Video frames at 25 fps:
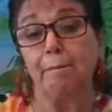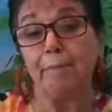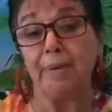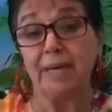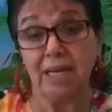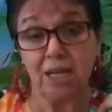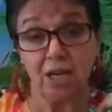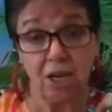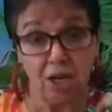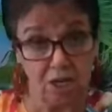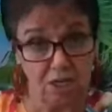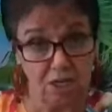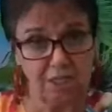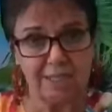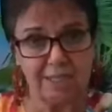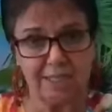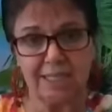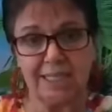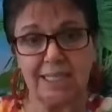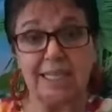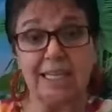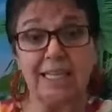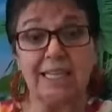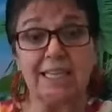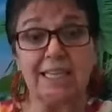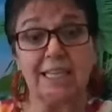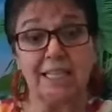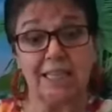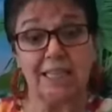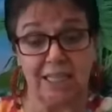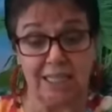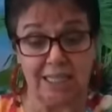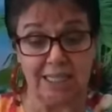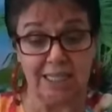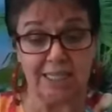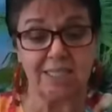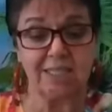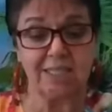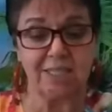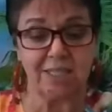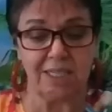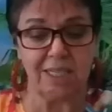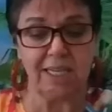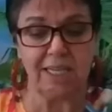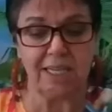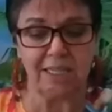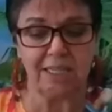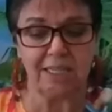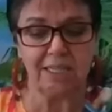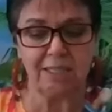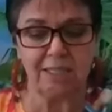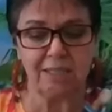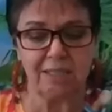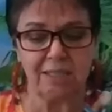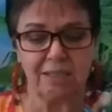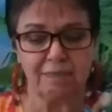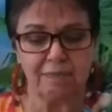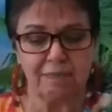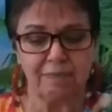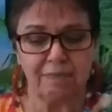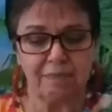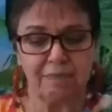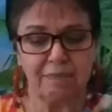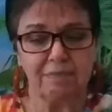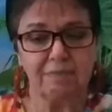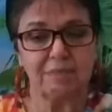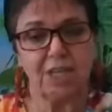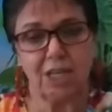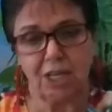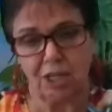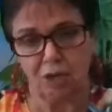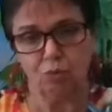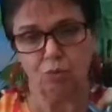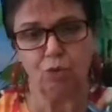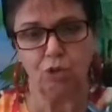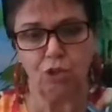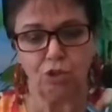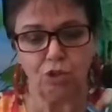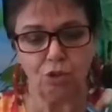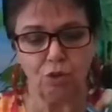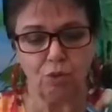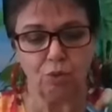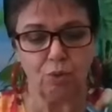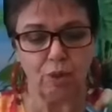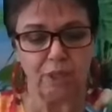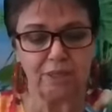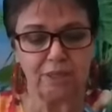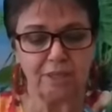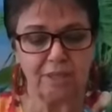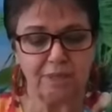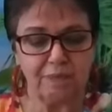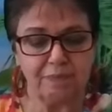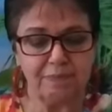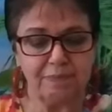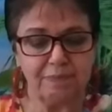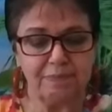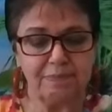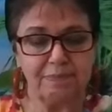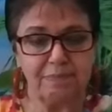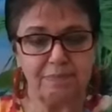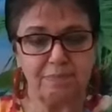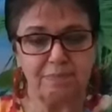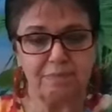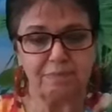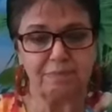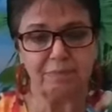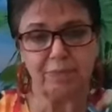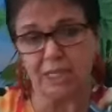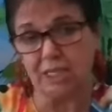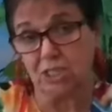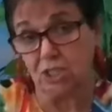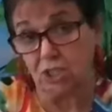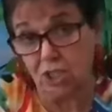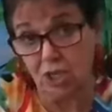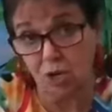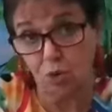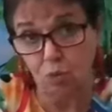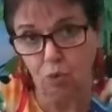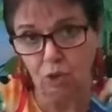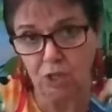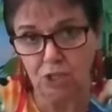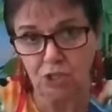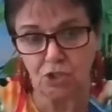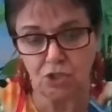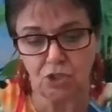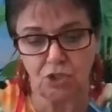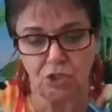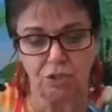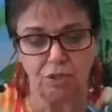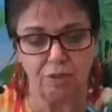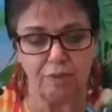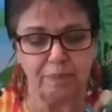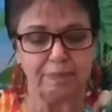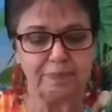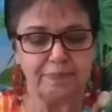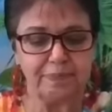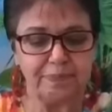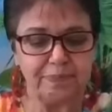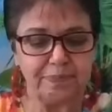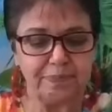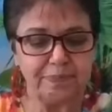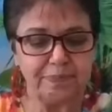Because he delights in it, he will do it because he wants to.